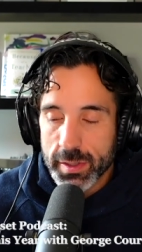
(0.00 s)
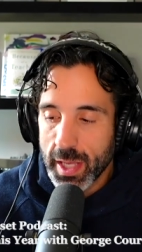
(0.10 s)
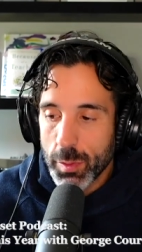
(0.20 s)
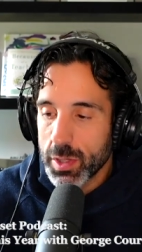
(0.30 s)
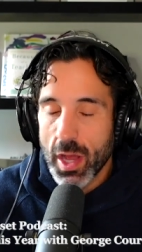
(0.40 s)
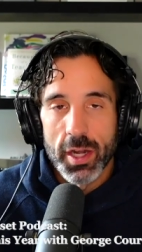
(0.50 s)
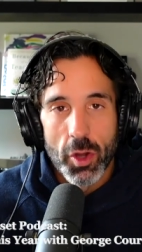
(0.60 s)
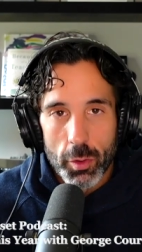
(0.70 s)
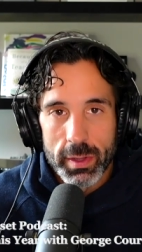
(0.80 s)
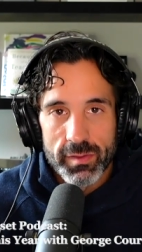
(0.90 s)
They would not know
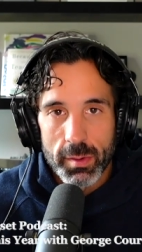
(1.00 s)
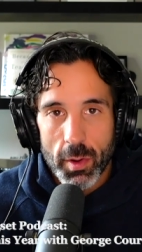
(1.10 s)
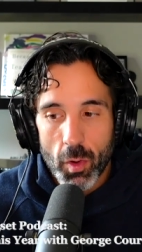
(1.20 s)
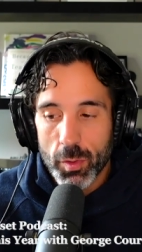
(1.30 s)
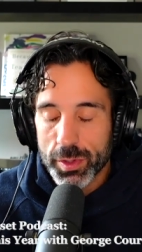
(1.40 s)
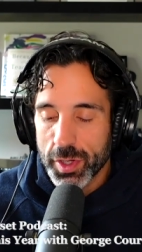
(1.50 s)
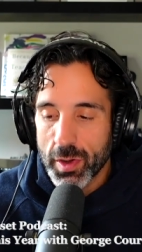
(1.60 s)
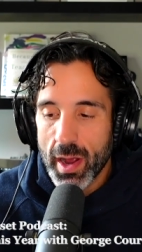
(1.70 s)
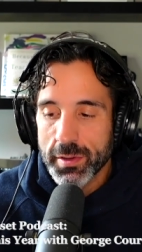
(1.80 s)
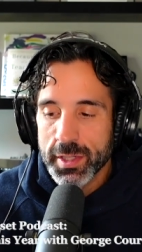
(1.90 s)
me from a hole in the
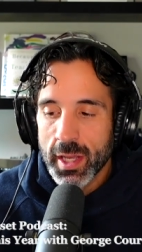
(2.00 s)
ground.